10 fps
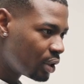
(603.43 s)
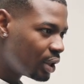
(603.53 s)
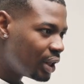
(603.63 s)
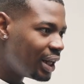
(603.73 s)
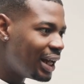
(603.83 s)

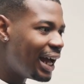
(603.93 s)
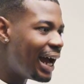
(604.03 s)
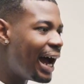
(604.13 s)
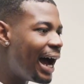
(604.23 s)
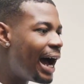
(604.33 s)
like you
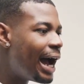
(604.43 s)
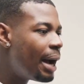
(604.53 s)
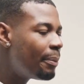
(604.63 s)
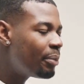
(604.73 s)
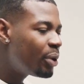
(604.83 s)
would have
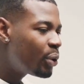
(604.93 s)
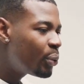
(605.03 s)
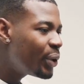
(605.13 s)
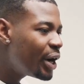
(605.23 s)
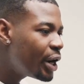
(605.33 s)
been better
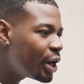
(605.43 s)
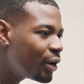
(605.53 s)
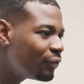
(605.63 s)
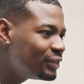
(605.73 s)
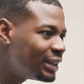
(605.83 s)
off not
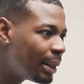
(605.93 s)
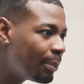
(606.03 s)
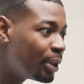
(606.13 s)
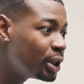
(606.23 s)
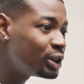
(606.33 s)
getting
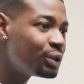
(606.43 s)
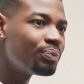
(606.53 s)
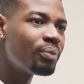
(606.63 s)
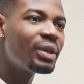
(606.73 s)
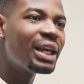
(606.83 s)
married to them in
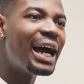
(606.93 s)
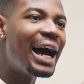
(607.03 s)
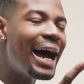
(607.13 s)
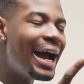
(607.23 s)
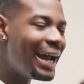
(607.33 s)
the first place.